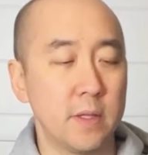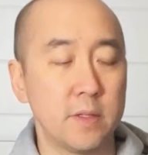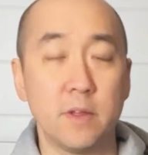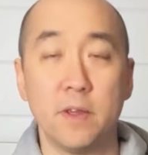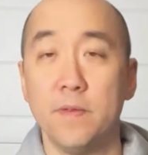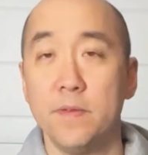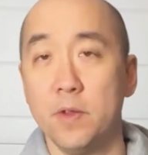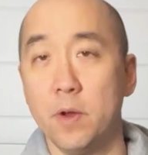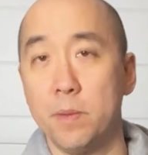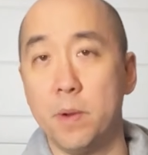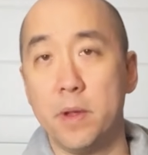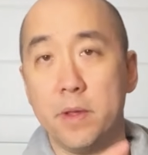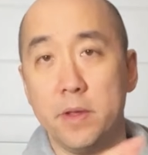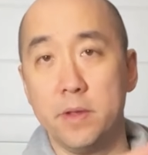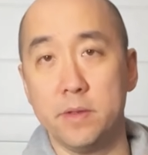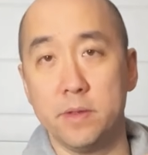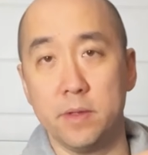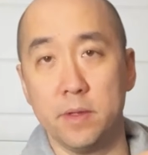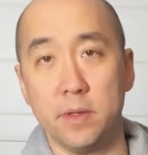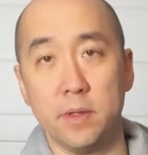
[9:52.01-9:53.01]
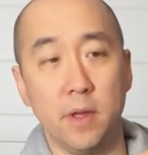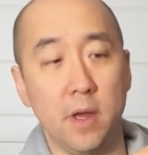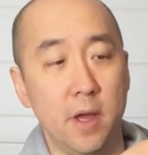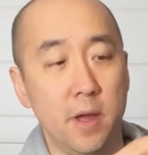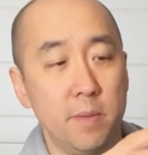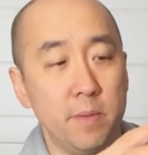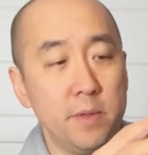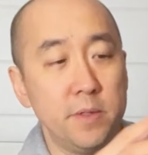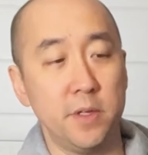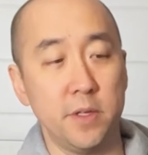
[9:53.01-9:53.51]
So even though I'm not using
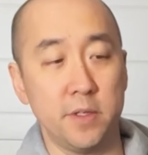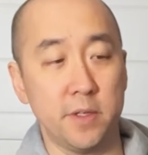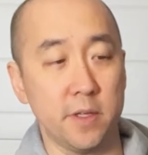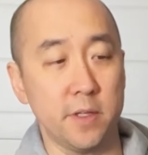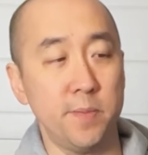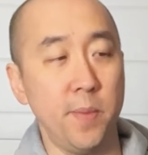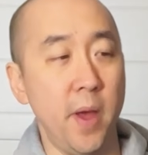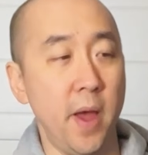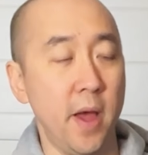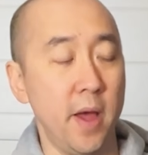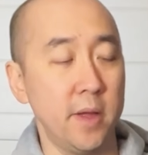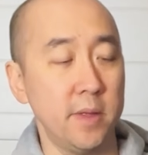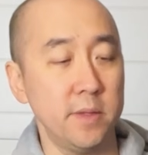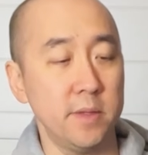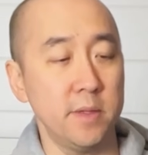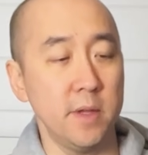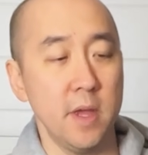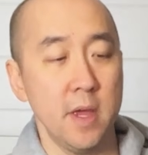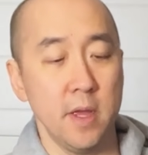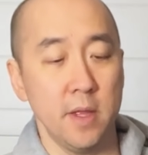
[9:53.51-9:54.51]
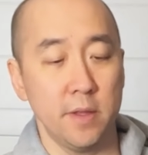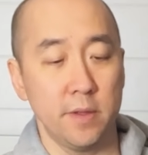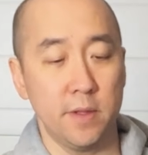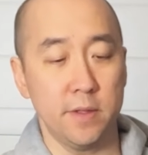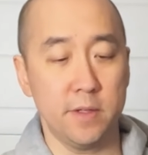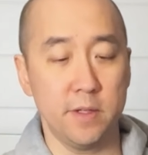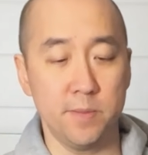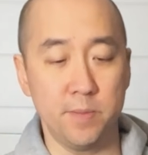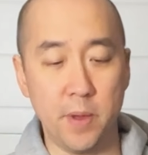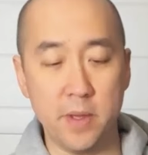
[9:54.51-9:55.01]
the GSX pads,
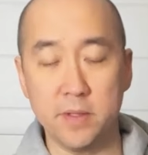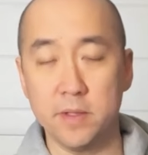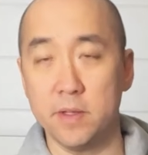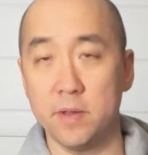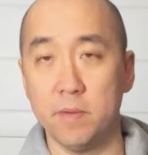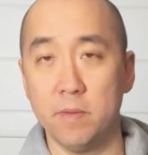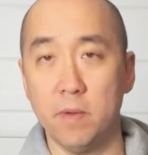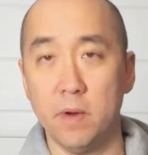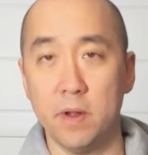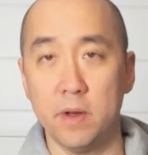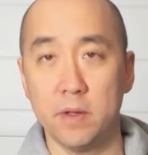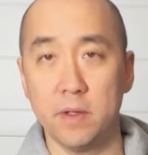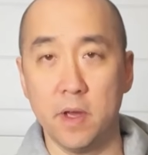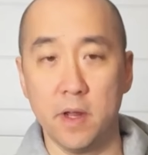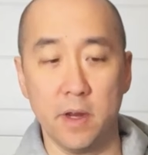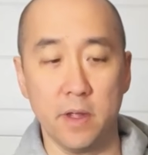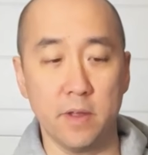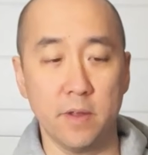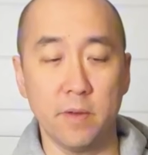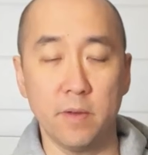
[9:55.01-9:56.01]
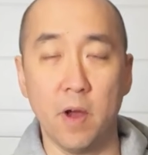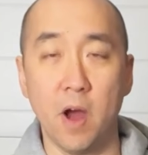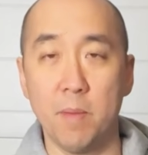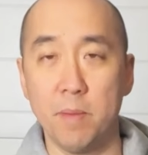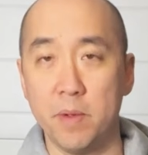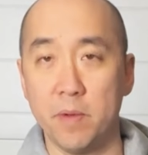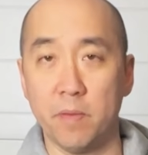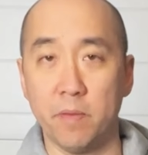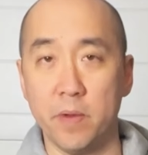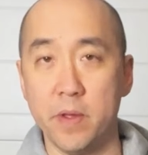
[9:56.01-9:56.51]
this is basically what kind of got
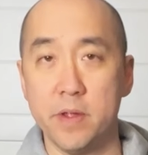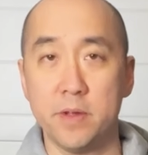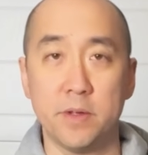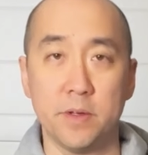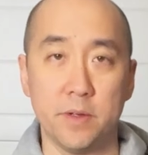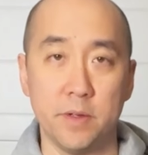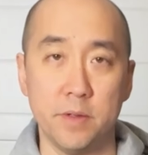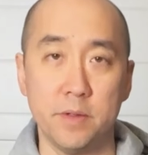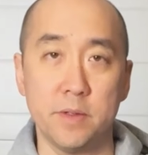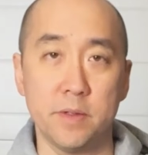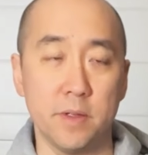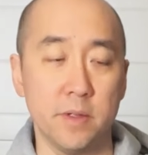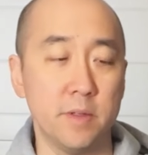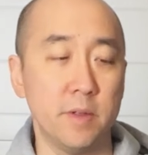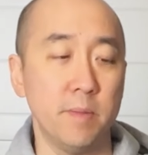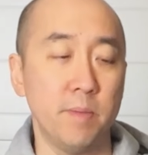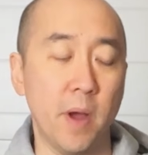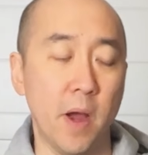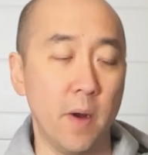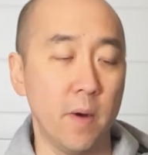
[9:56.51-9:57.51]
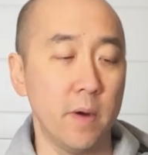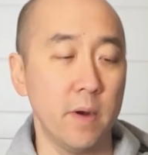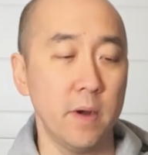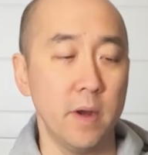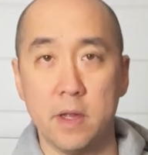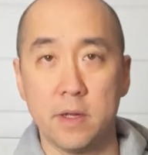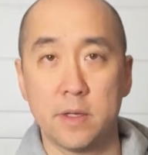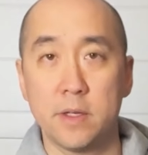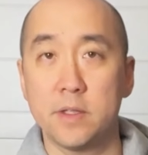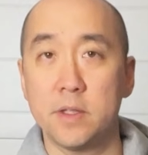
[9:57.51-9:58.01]
me reintroduced into
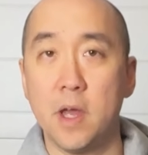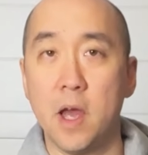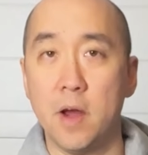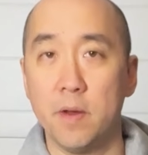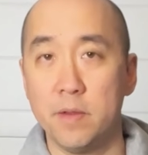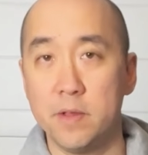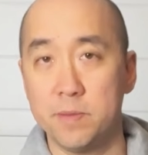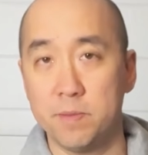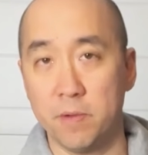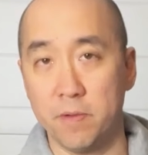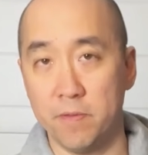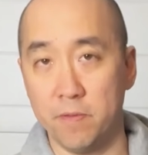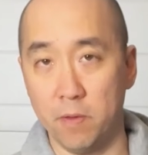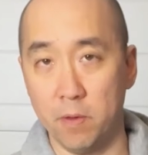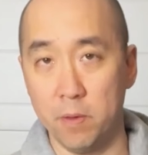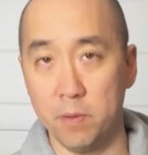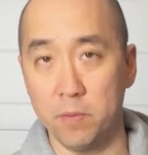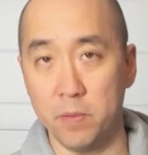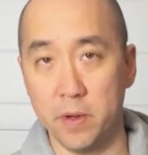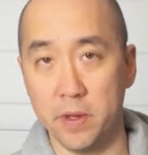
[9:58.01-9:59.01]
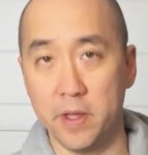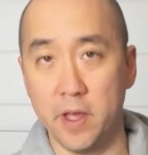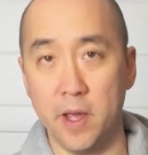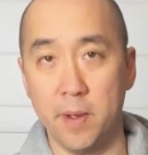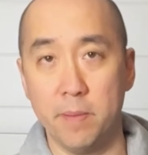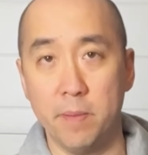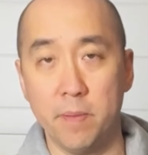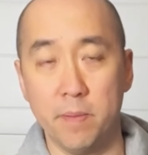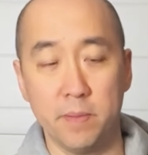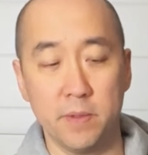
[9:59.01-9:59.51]
Bauer, just to how these performed when it
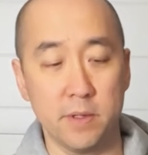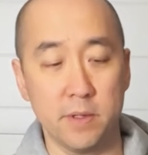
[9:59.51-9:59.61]
came to